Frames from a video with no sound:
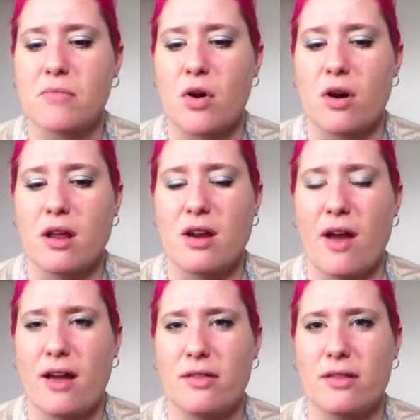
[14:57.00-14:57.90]
or you know
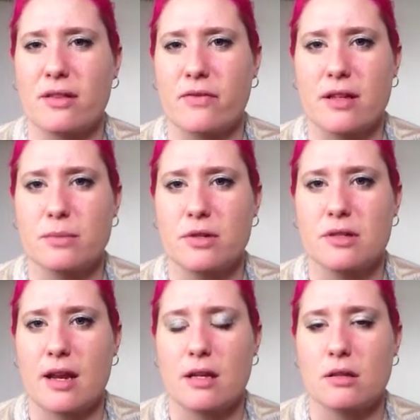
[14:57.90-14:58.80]
how the Facebook
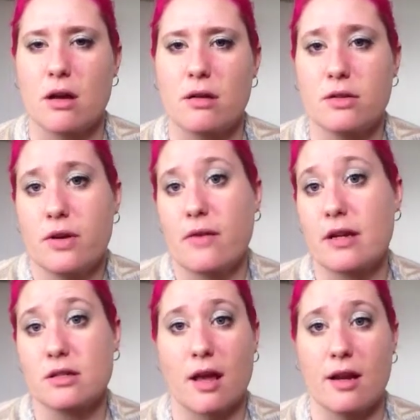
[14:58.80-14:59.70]
settings are. So anyway, I
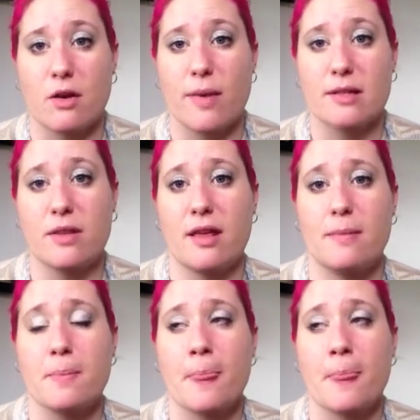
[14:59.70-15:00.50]
just kind of don't mess with it.